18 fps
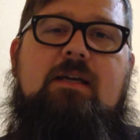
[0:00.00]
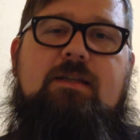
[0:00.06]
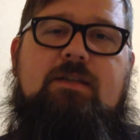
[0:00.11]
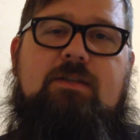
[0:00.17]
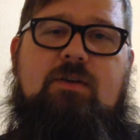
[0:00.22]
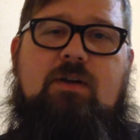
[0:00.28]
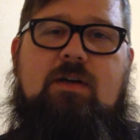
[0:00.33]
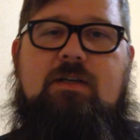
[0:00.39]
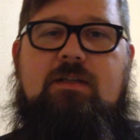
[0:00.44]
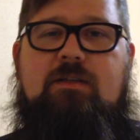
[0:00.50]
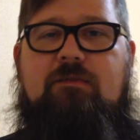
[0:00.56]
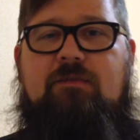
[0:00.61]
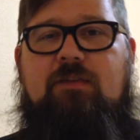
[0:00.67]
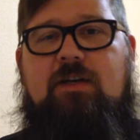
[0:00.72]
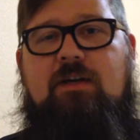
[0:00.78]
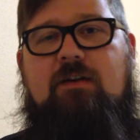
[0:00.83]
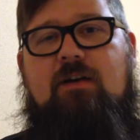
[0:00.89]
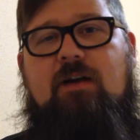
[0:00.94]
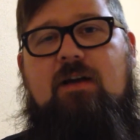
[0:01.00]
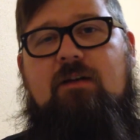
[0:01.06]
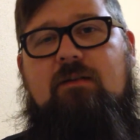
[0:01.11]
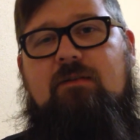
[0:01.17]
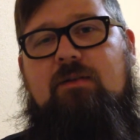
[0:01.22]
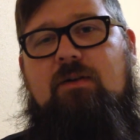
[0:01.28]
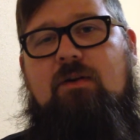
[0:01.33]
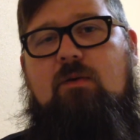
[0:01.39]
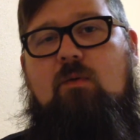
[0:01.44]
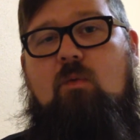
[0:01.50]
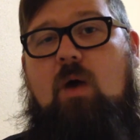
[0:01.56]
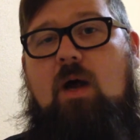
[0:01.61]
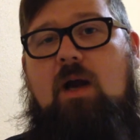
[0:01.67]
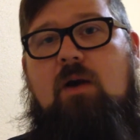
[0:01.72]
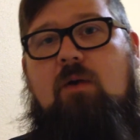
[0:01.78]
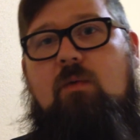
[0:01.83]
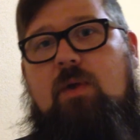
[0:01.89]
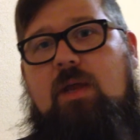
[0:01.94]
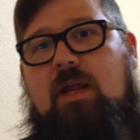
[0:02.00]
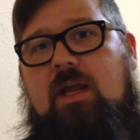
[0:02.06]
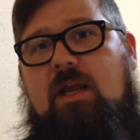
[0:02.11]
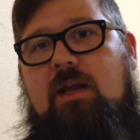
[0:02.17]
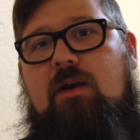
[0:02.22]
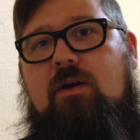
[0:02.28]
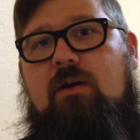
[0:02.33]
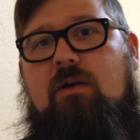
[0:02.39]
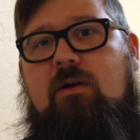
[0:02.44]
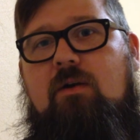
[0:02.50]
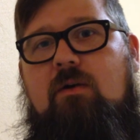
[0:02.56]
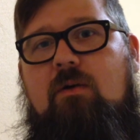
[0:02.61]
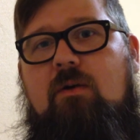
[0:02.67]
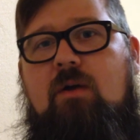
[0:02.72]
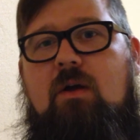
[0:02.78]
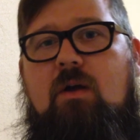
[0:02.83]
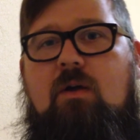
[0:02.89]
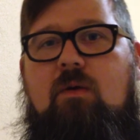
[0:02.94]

trying to figure out, why are we here?